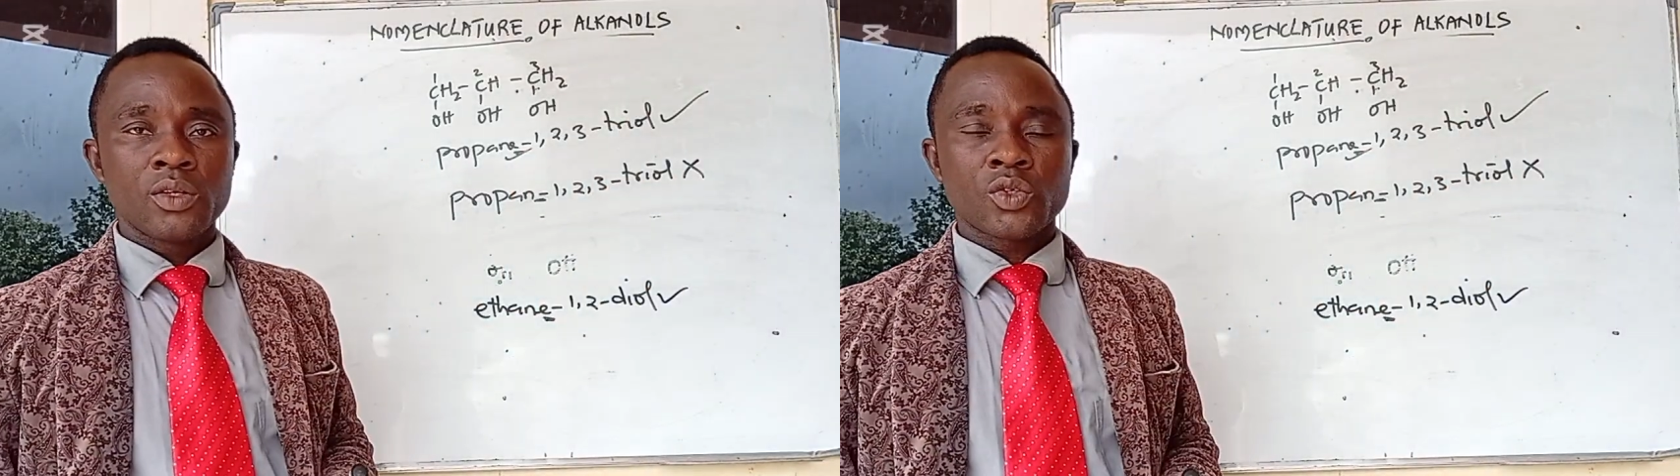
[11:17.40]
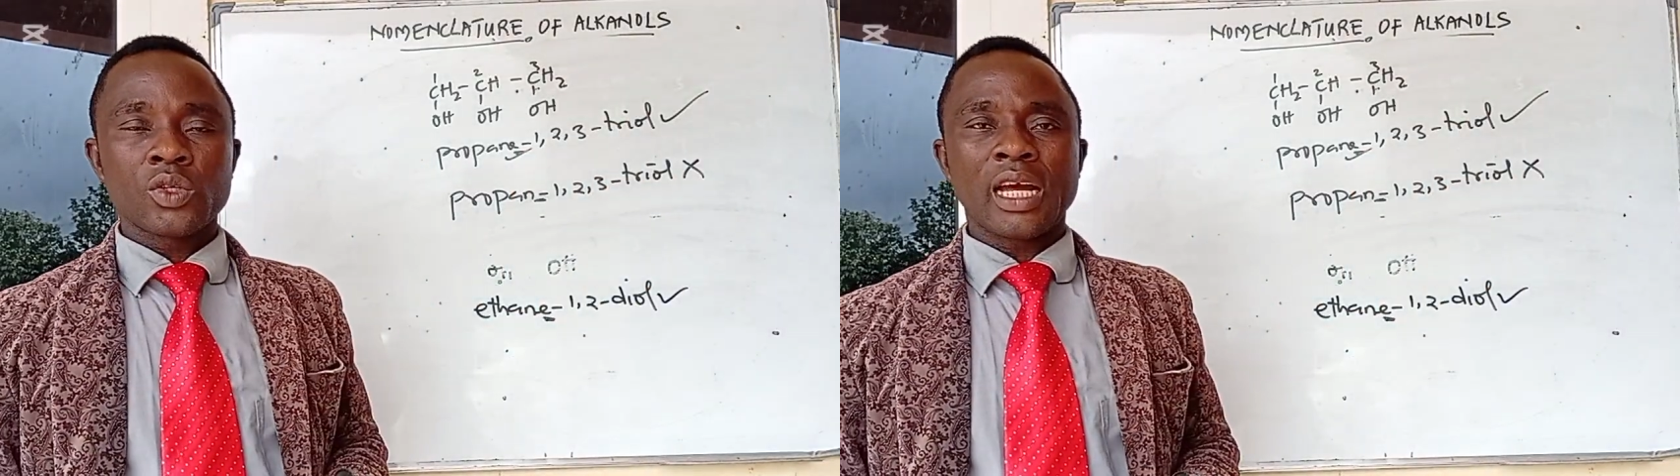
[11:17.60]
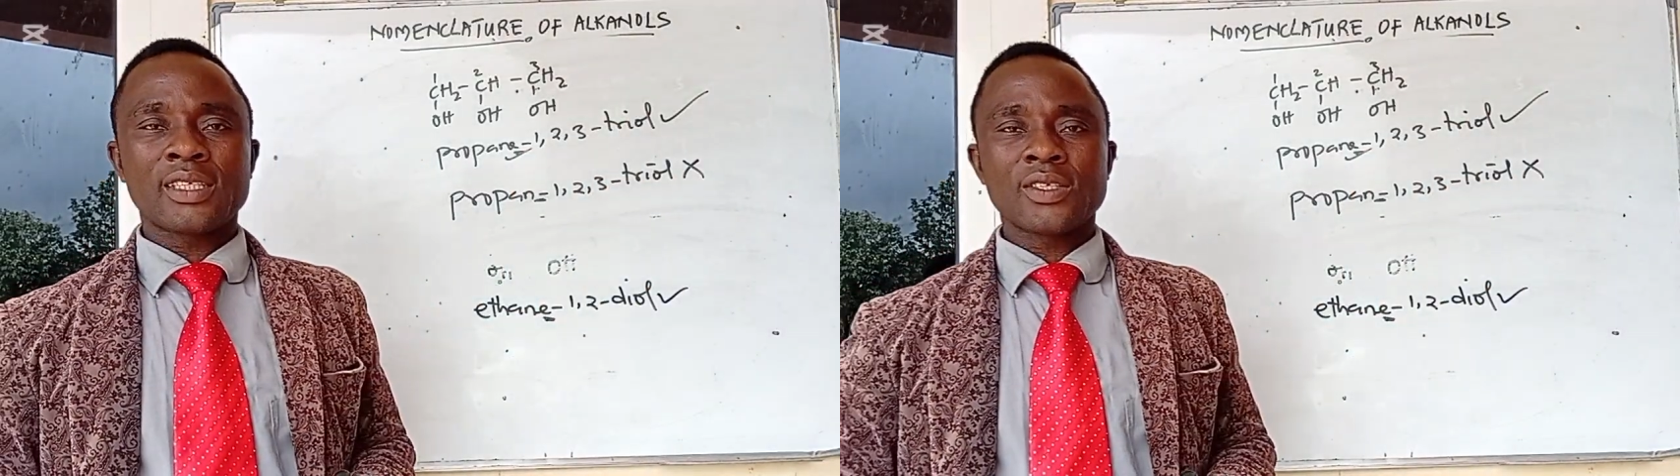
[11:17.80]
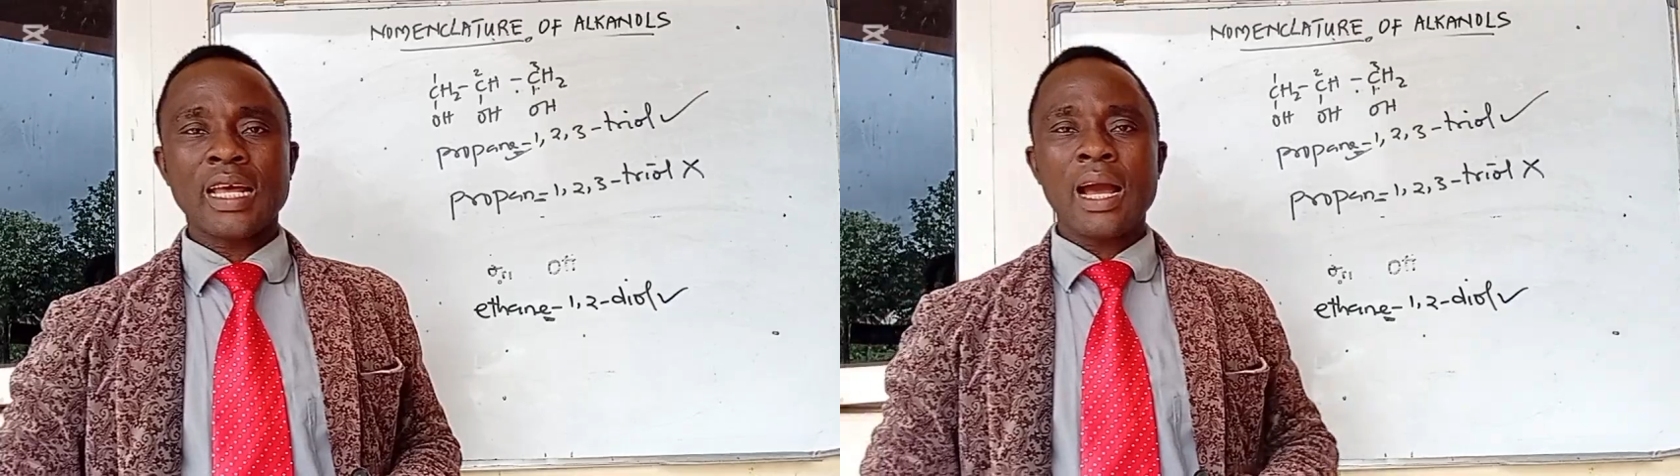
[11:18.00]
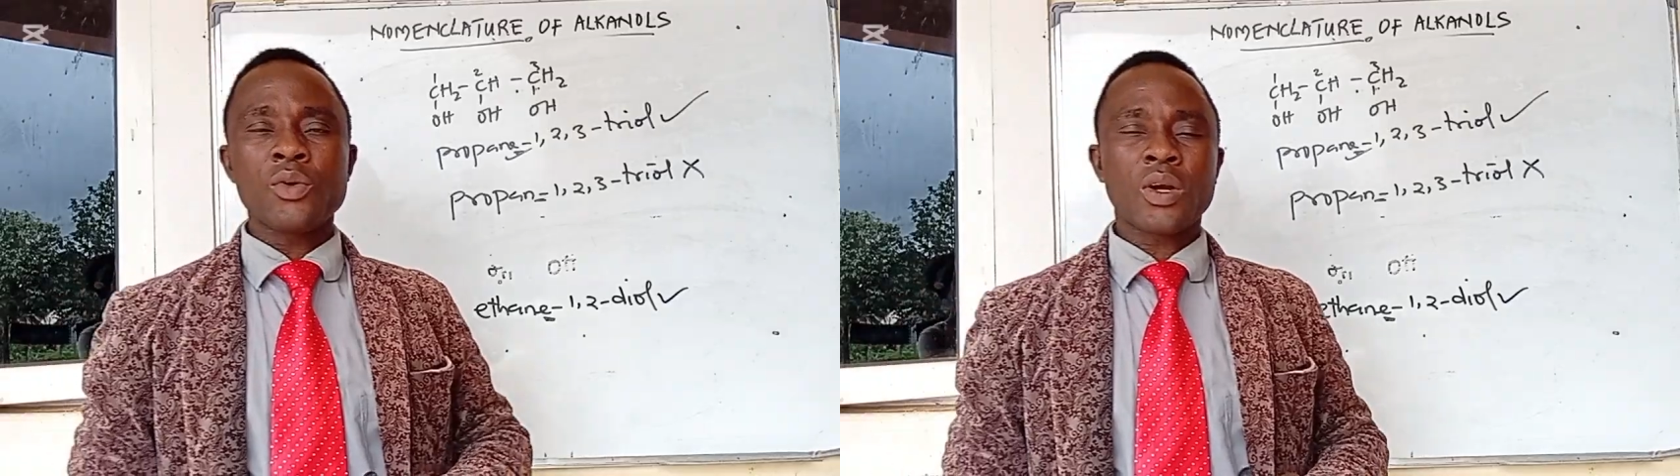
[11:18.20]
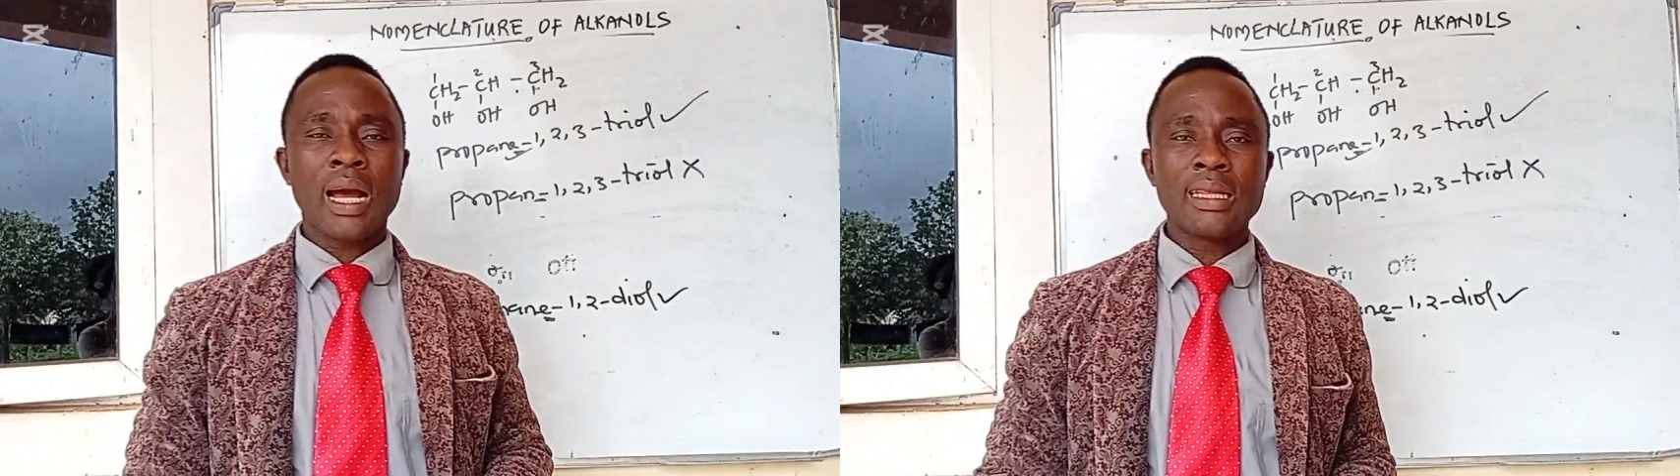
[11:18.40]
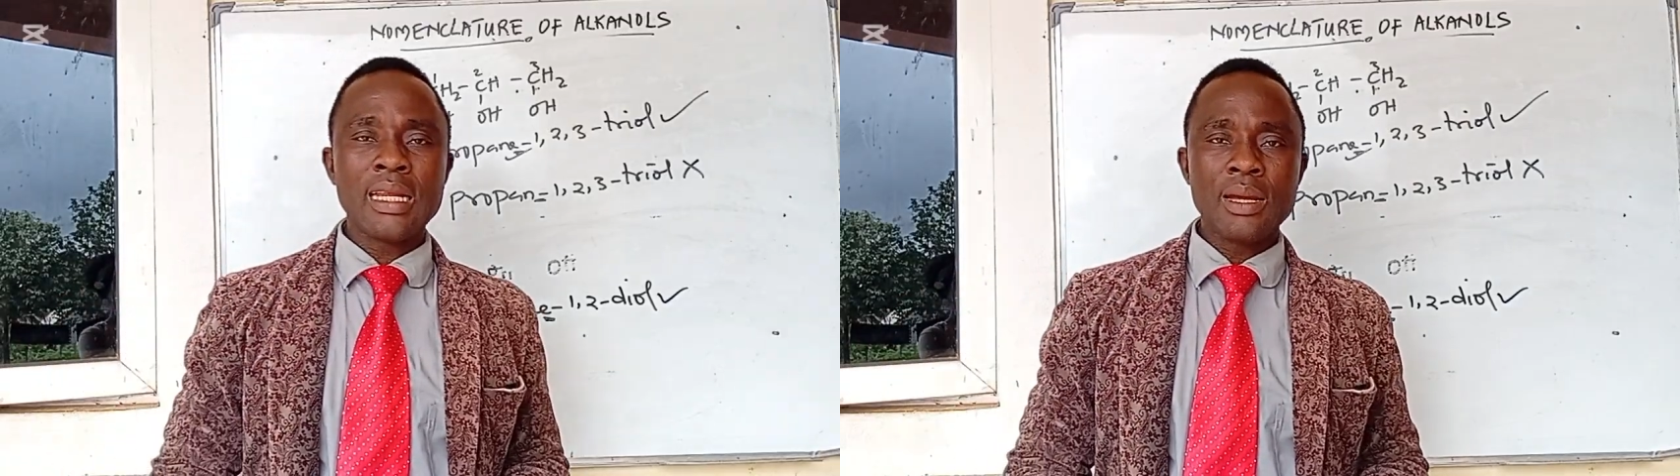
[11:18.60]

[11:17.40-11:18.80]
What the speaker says: So that is how you can